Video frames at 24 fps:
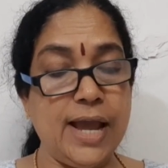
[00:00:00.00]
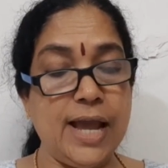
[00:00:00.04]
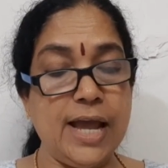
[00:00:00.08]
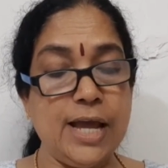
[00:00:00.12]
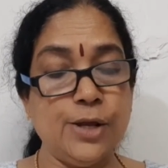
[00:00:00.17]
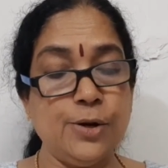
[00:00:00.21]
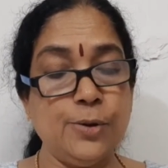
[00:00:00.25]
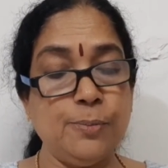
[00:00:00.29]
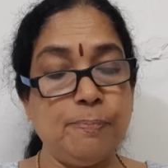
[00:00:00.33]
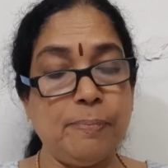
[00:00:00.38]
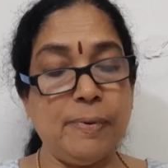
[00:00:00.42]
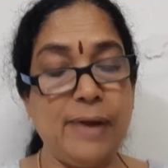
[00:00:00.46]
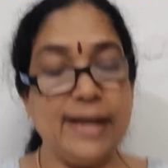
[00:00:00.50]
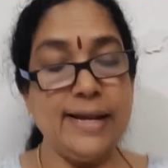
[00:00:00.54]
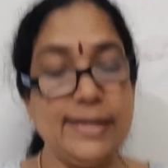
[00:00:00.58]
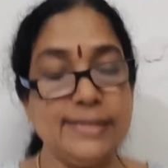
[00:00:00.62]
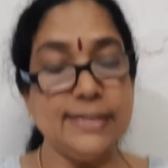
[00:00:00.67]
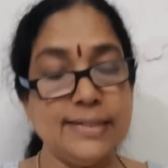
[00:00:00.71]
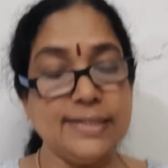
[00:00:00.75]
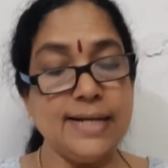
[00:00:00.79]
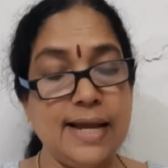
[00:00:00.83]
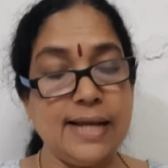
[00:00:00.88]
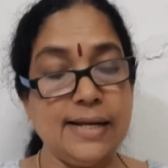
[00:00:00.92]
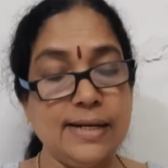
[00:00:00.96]

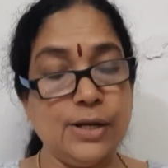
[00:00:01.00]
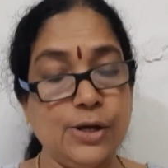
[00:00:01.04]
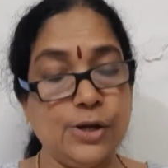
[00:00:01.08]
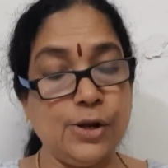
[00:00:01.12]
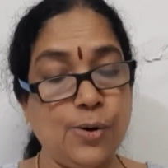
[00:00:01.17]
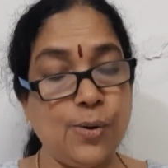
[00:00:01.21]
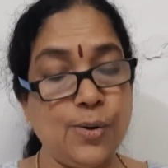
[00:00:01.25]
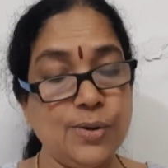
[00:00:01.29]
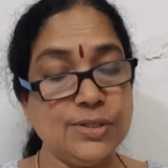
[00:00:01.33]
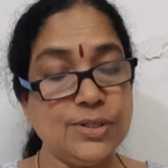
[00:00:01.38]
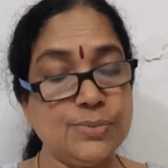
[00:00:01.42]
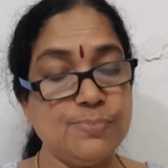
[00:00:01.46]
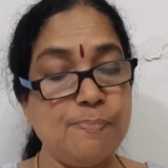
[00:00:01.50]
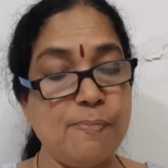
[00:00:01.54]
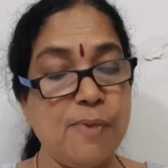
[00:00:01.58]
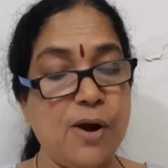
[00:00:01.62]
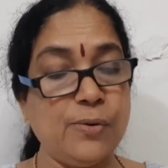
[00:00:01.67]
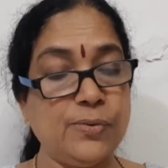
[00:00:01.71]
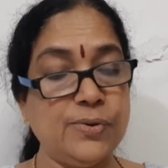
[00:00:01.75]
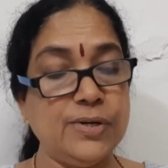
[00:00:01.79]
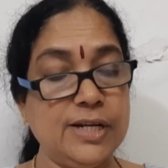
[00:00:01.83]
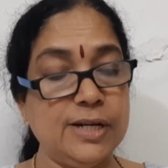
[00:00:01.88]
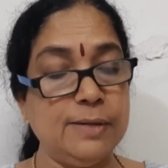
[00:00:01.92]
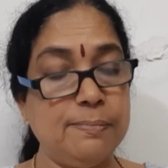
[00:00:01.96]
aeroplanes can cross
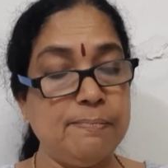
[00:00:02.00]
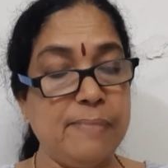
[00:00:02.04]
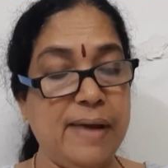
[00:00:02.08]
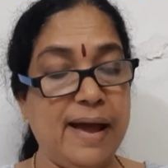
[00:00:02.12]
mountain